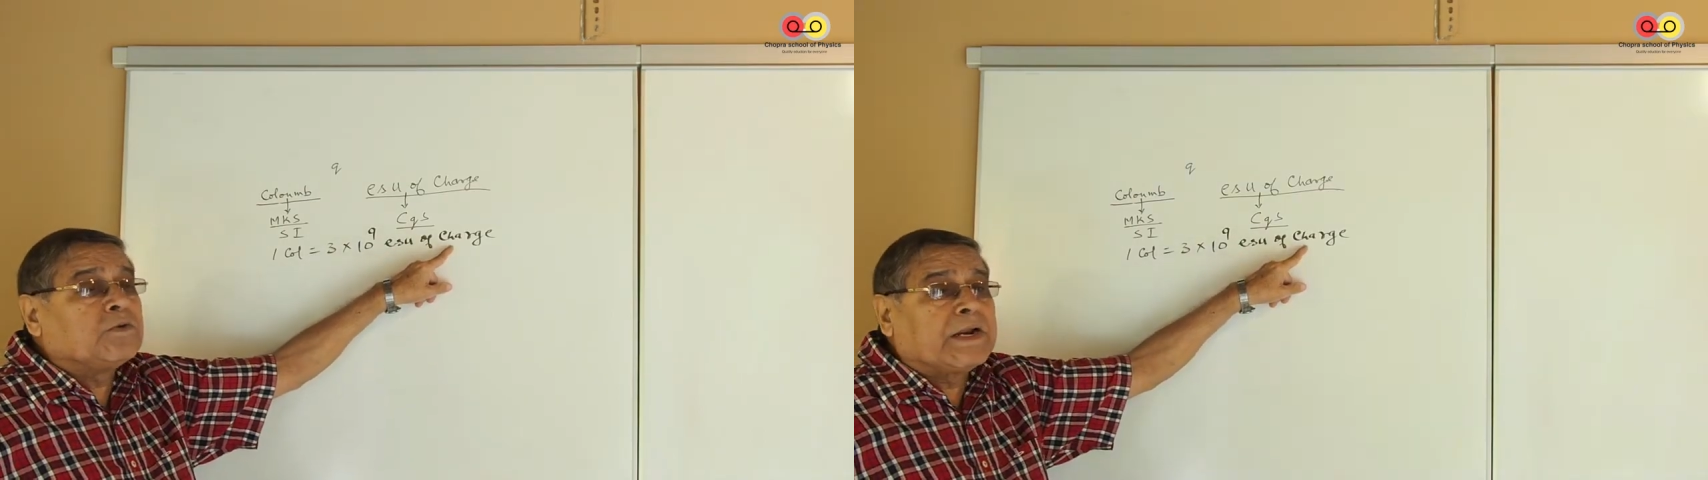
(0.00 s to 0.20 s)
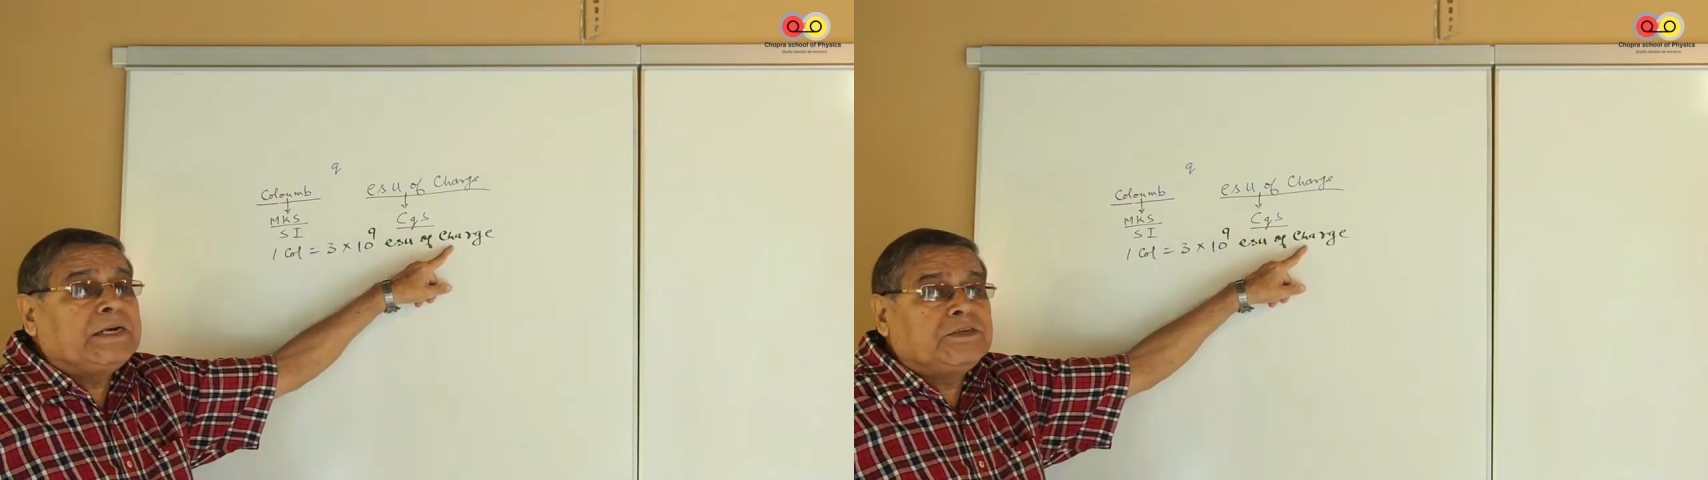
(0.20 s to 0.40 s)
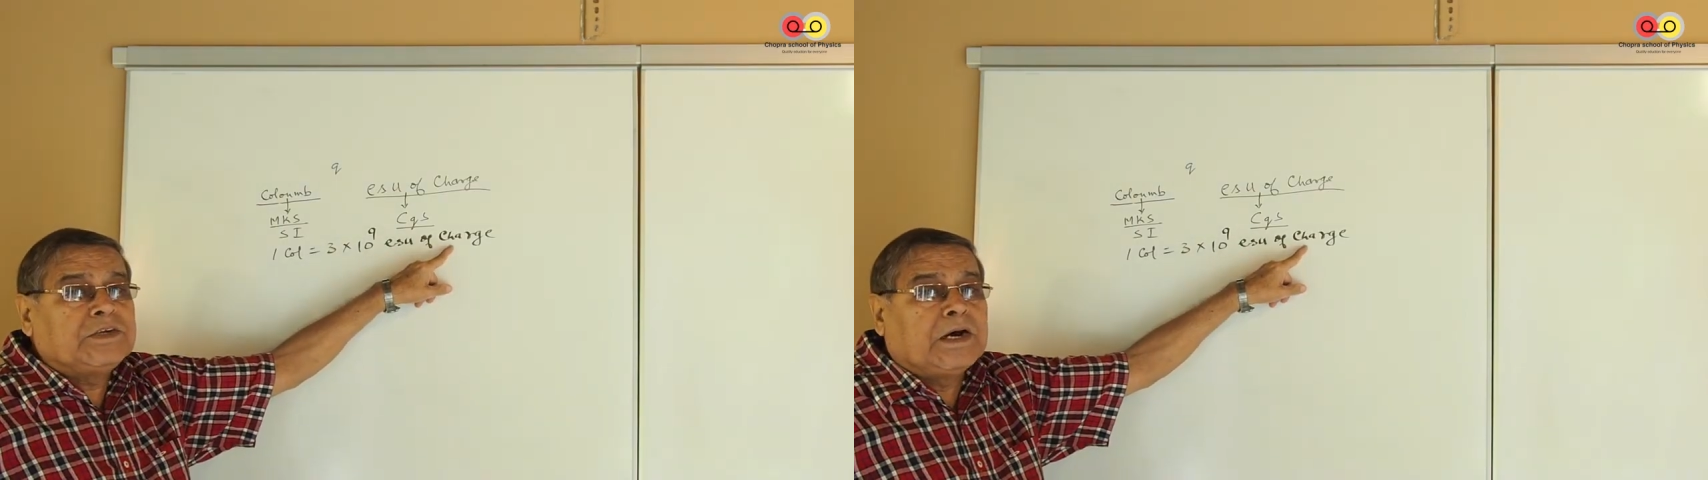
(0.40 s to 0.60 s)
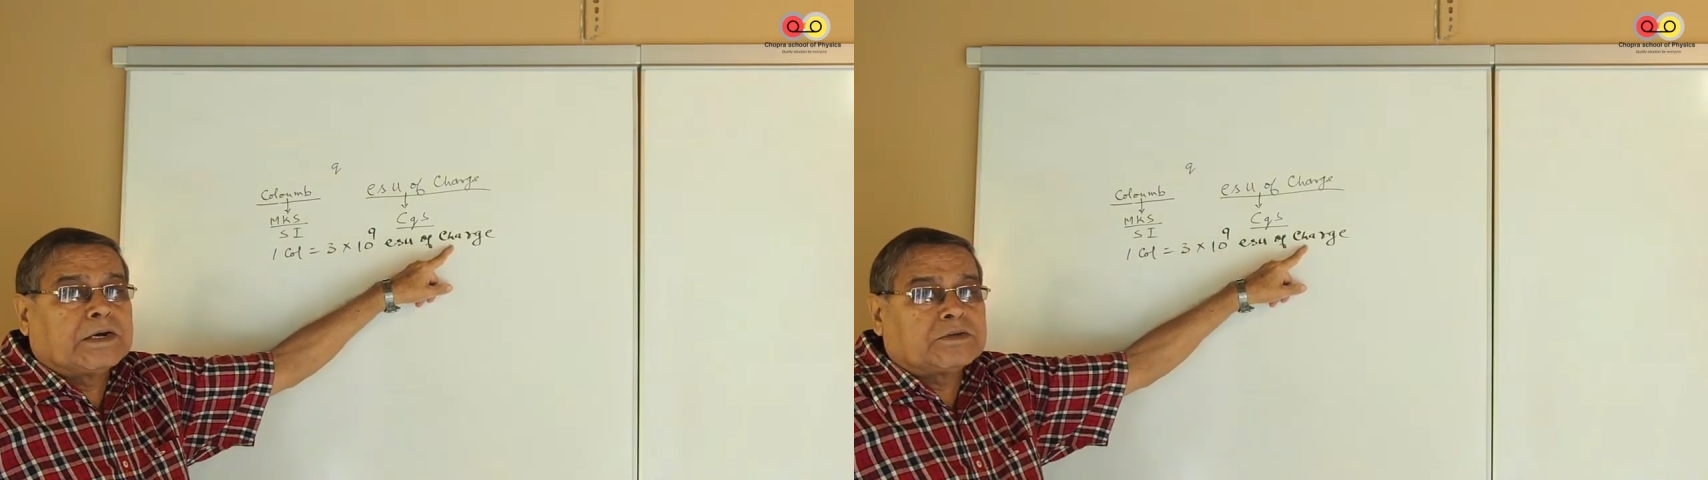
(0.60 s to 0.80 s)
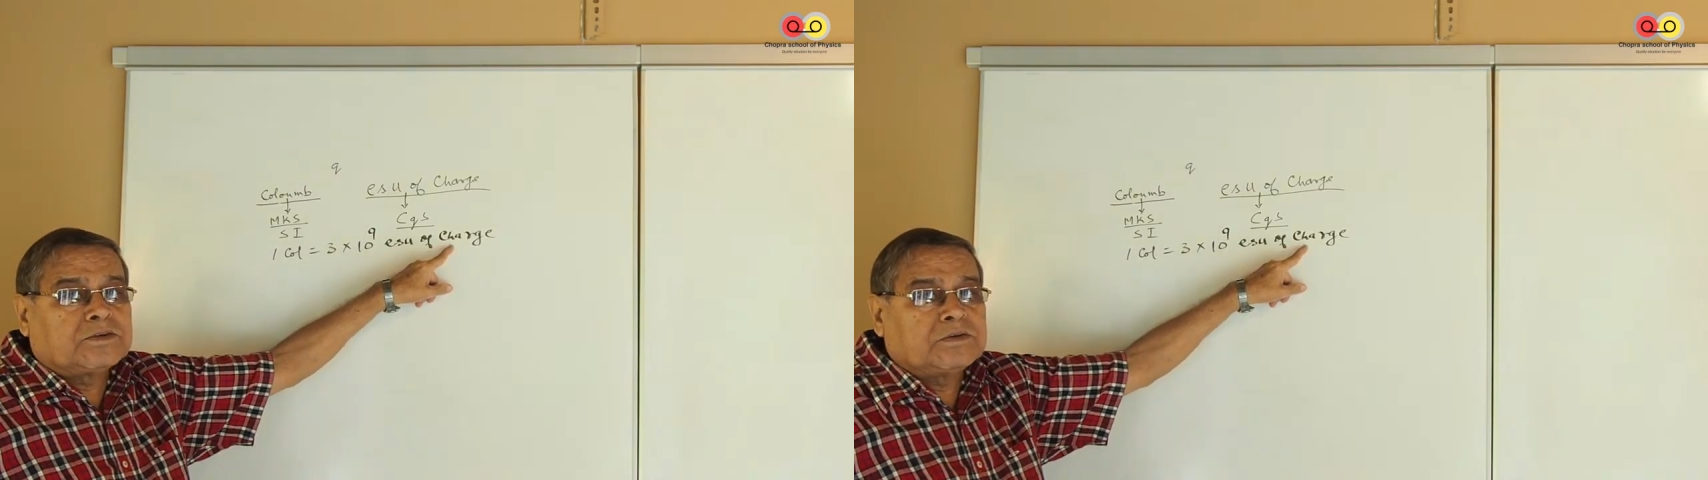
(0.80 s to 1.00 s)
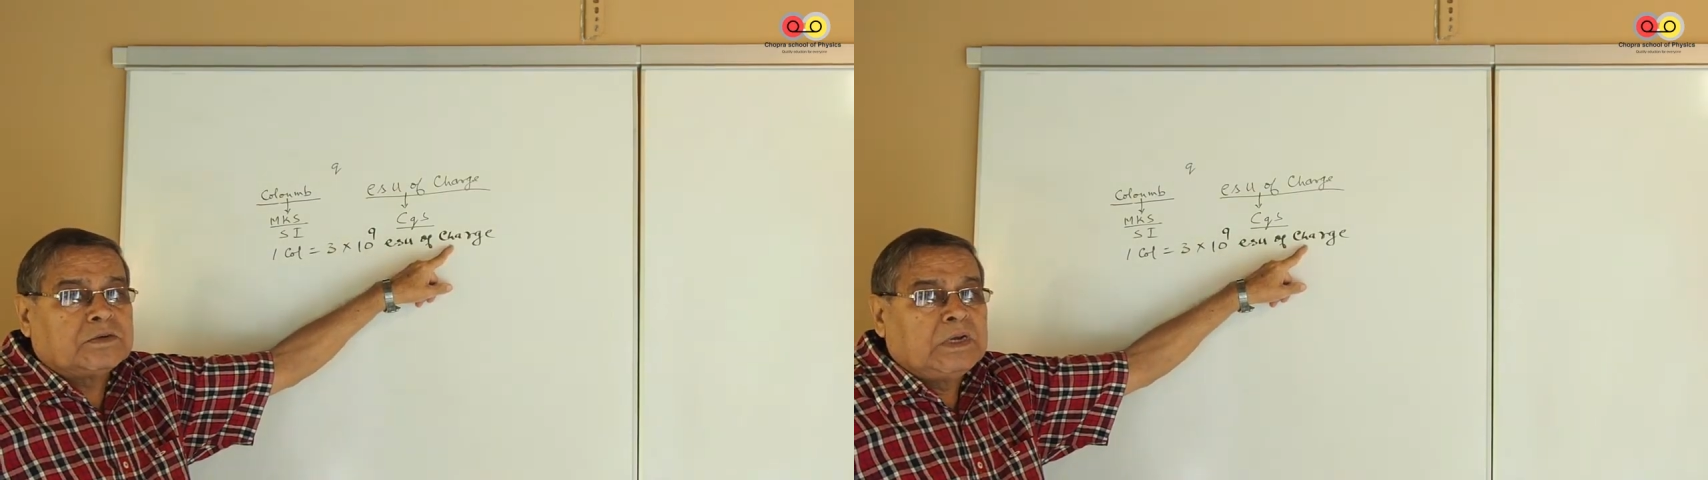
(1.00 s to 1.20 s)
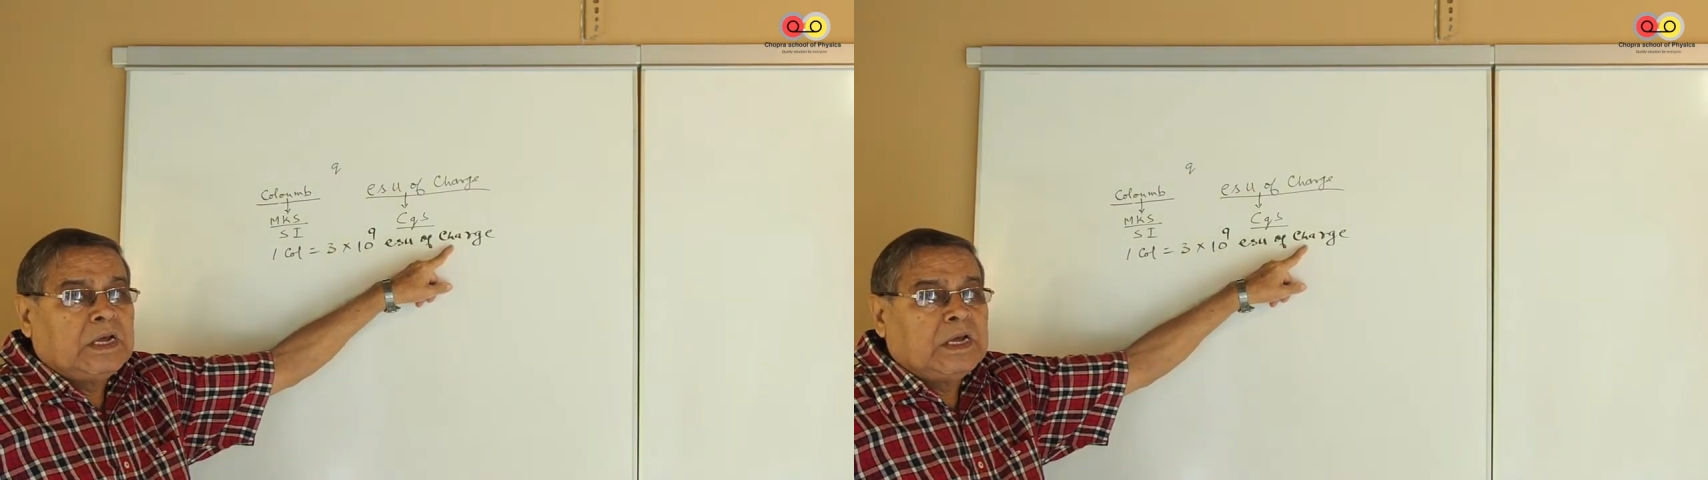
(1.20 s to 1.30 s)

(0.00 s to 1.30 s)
to write charge,